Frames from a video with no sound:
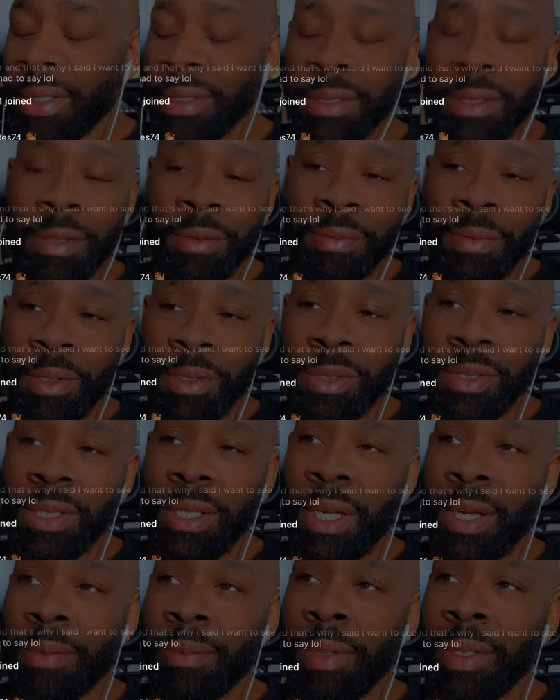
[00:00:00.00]
This is the
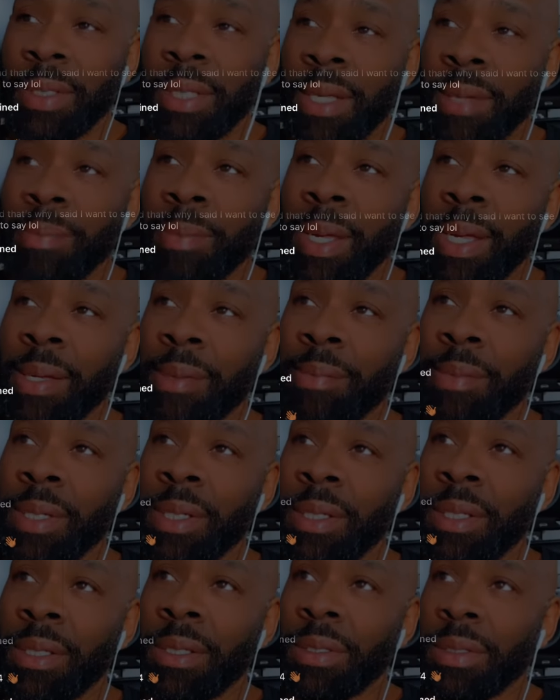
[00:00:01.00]
first time that they made
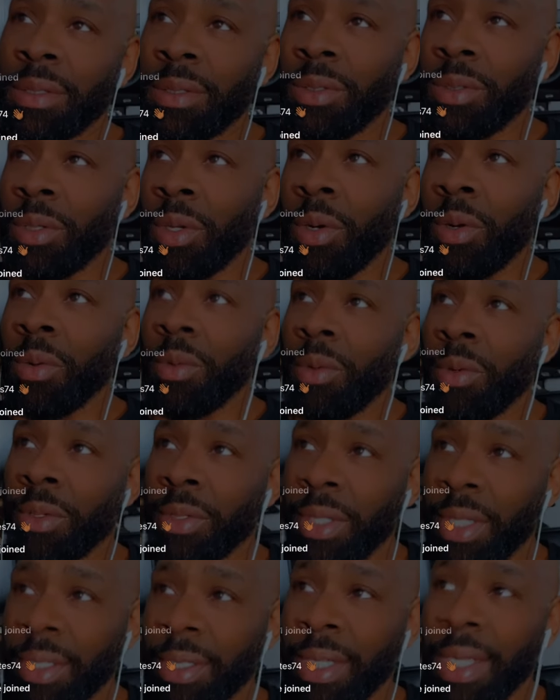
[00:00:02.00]
me, you know,
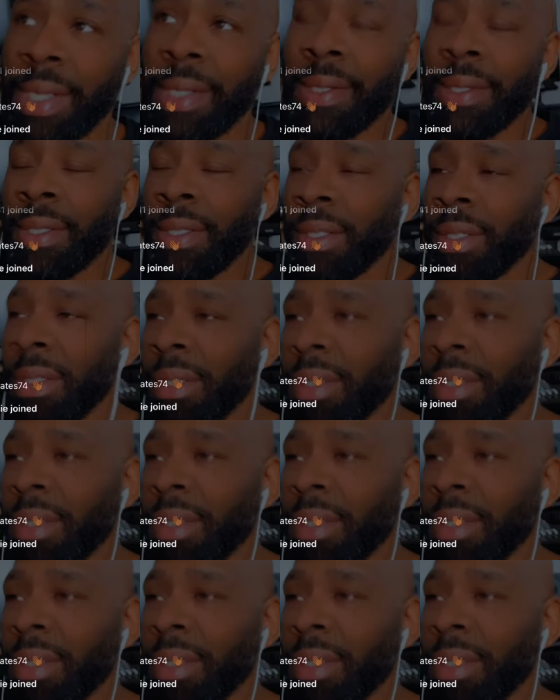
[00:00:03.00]
or that they,